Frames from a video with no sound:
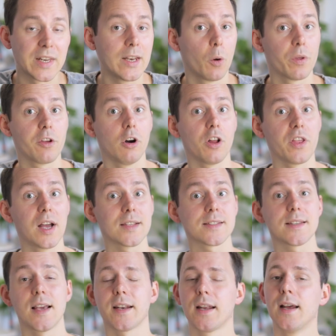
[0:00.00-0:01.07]
Now with all that
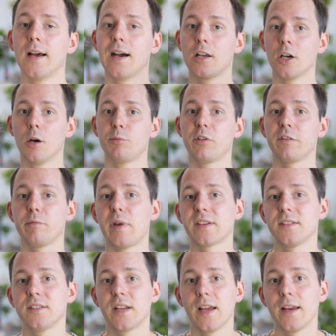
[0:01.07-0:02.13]
said, I hope you have an
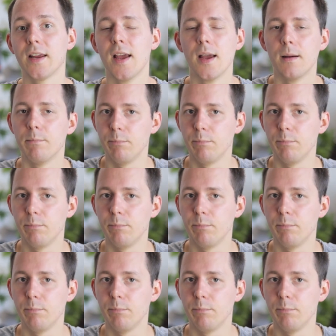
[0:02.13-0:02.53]
amazing day,